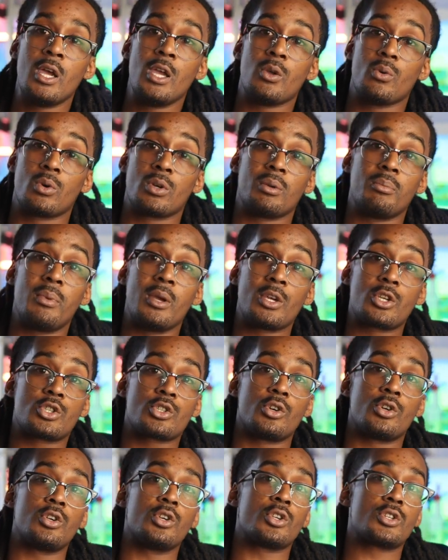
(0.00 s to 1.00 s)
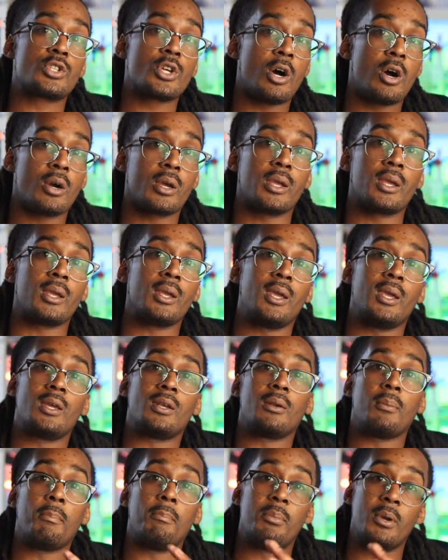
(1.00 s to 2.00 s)
you want to make sure you're talking
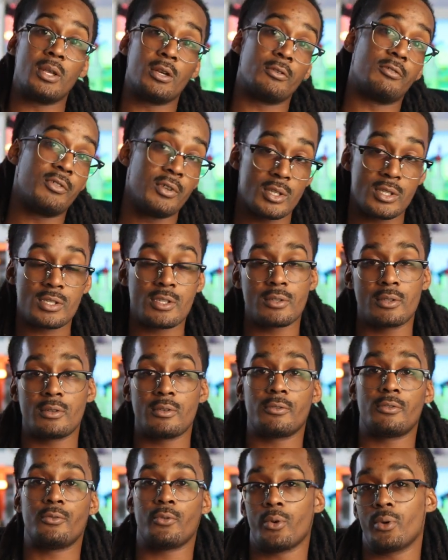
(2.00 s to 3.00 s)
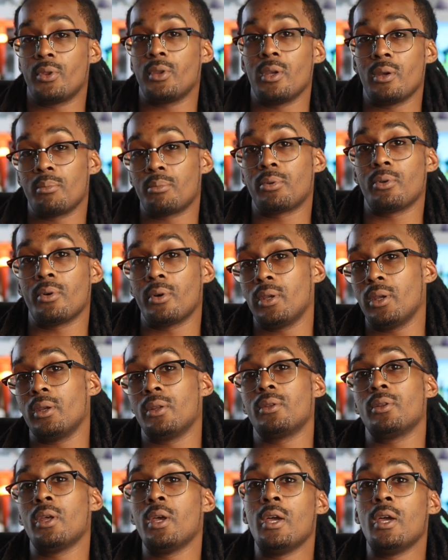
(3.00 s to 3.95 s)
in benefits for the employee.